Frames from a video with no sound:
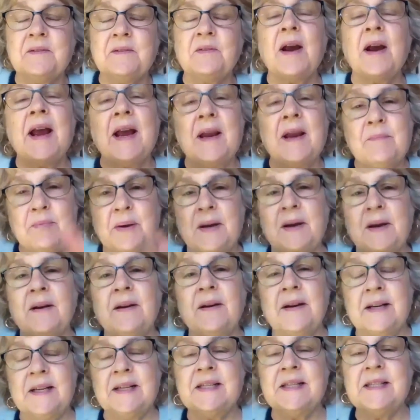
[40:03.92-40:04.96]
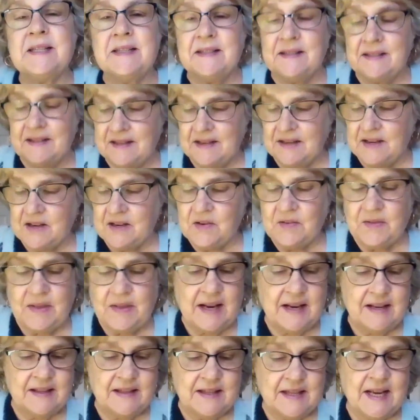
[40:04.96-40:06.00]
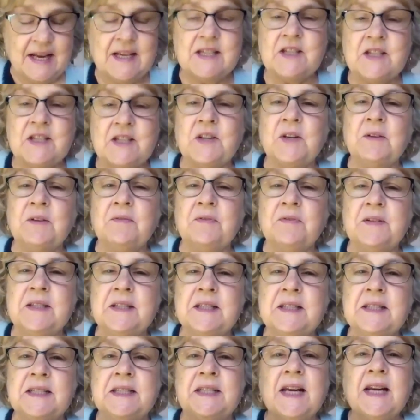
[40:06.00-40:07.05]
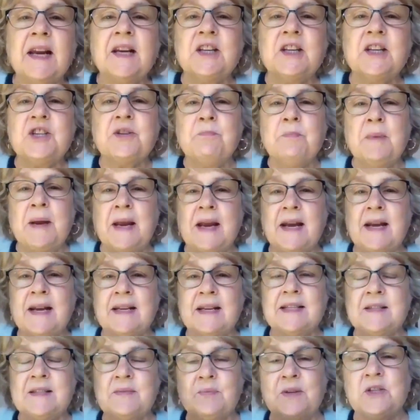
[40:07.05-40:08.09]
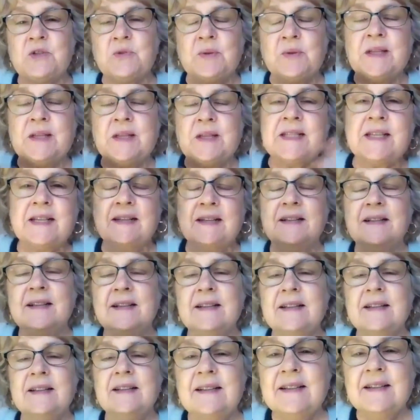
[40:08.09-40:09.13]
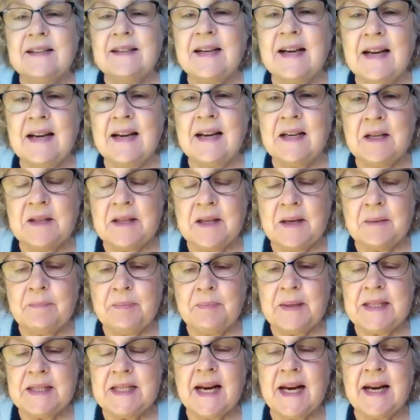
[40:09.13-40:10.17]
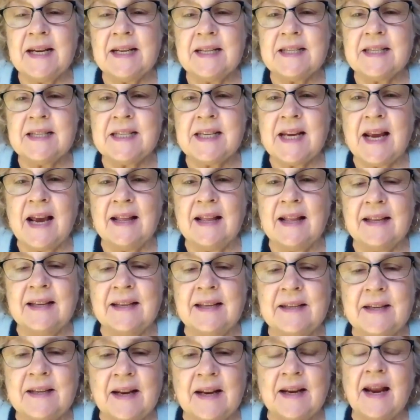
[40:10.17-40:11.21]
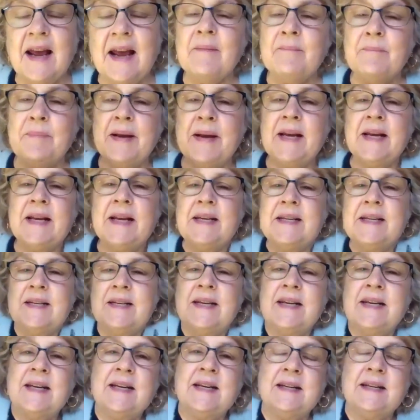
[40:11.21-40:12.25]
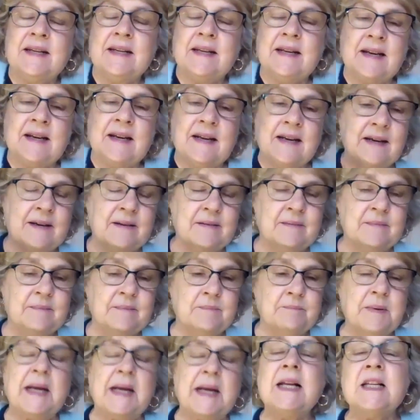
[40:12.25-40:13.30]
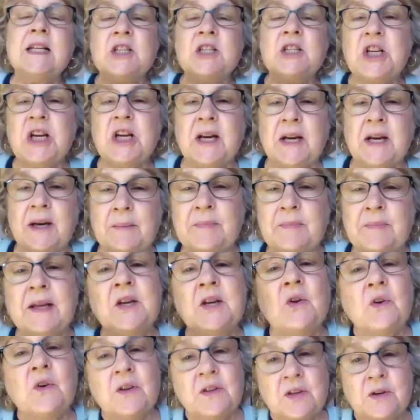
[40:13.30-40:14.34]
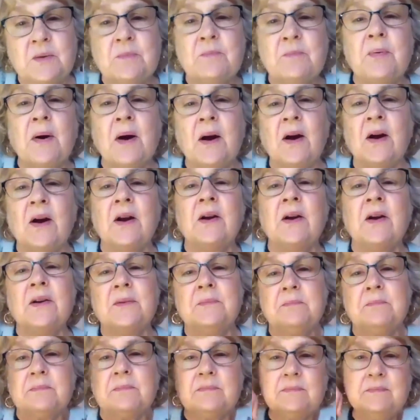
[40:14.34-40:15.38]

grandparents, they served Dutch mess, which was kind of the potato salad. And I've been in Belgium, the northern part.